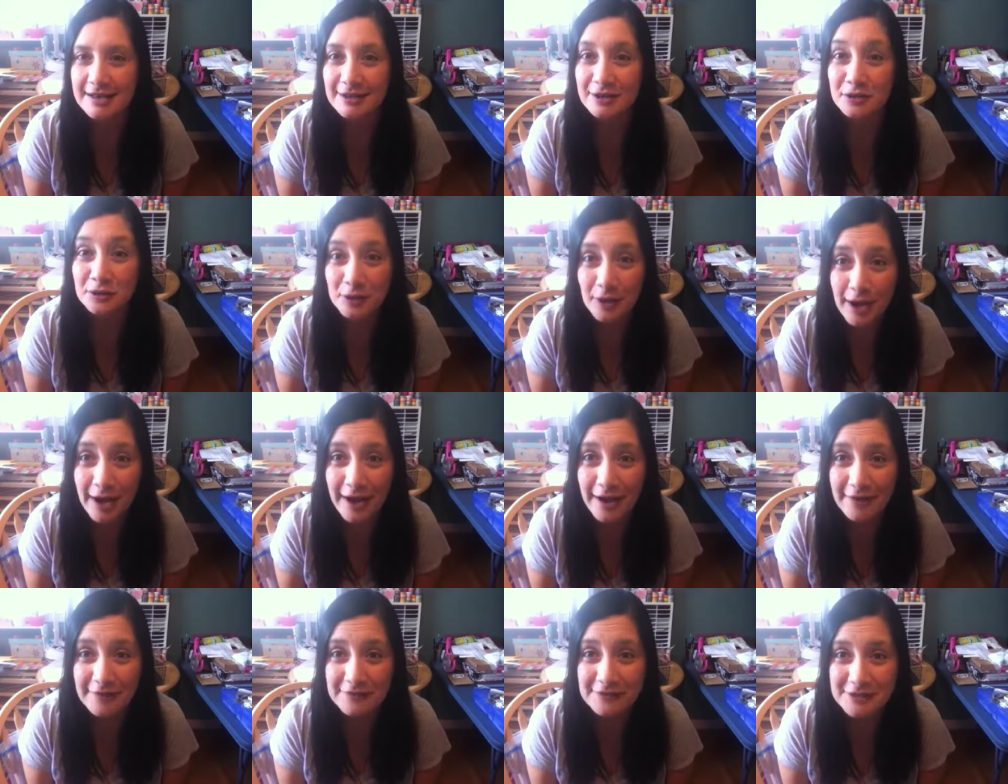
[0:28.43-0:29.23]

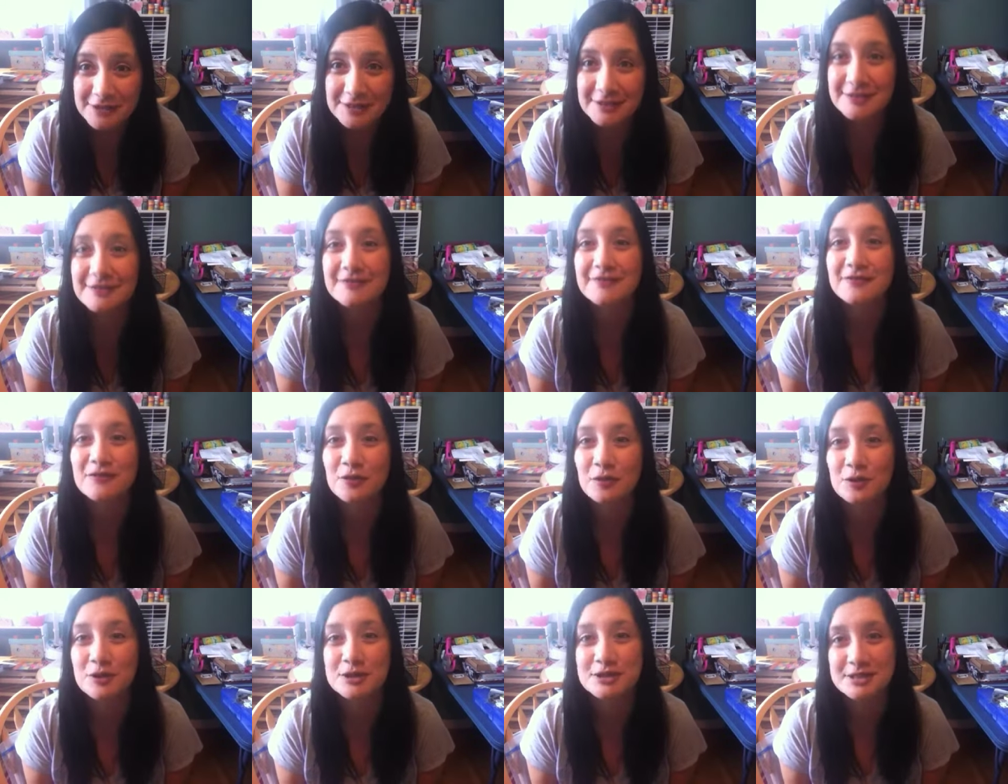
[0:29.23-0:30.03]
Craft
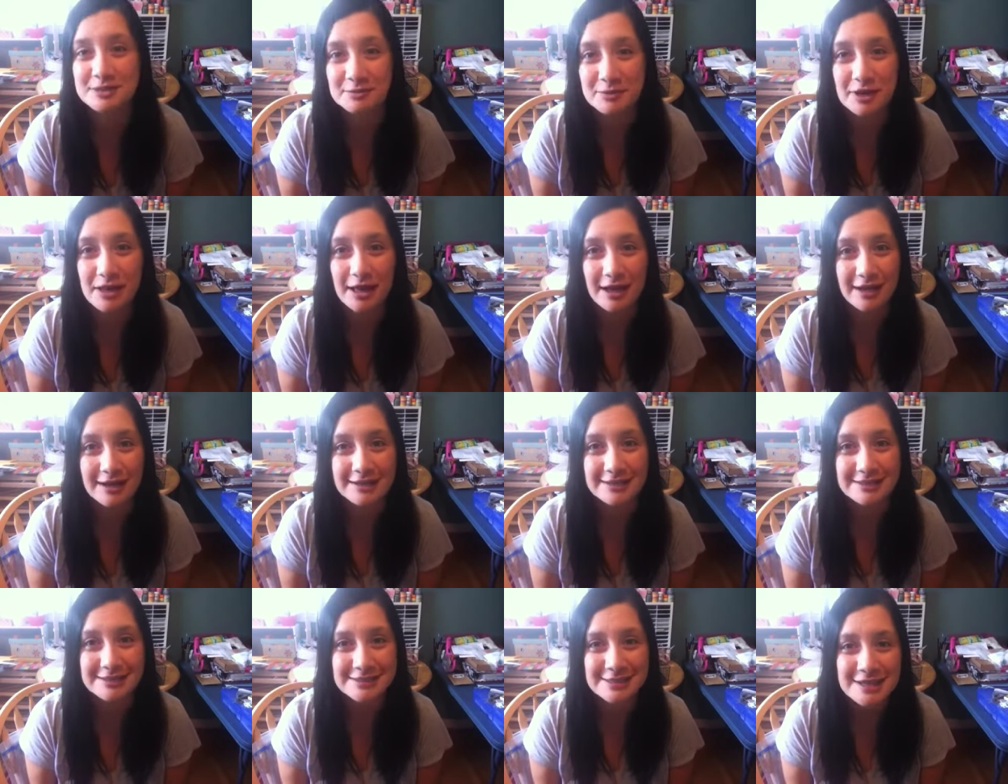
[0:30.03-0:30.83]
for
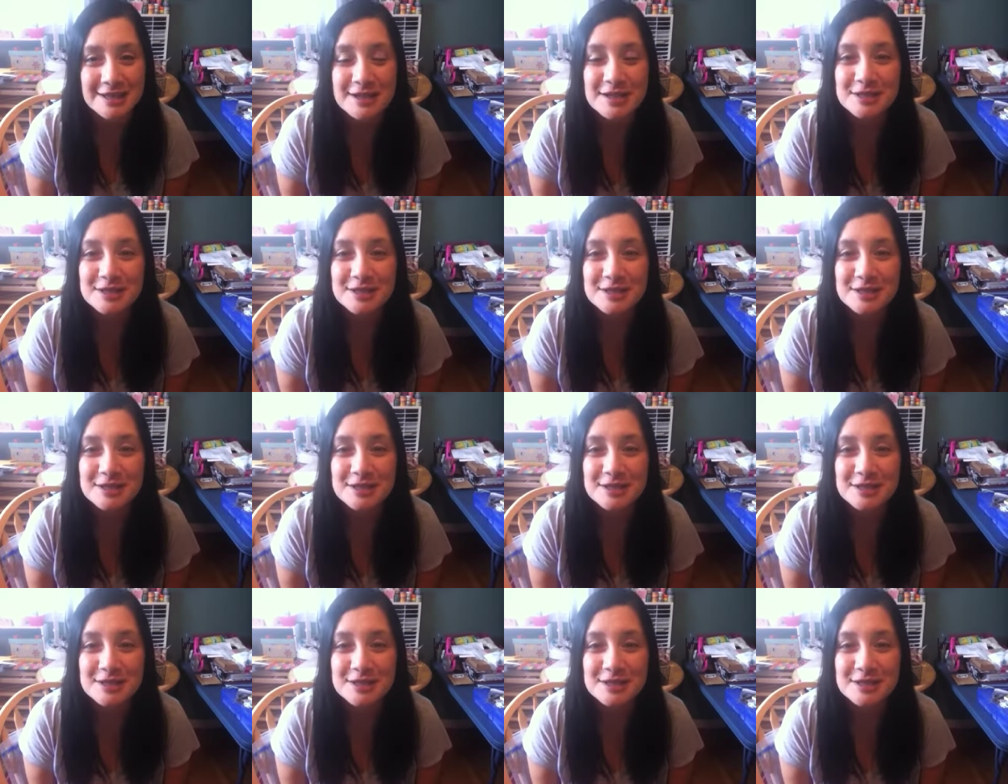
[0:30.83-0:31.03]
supplies.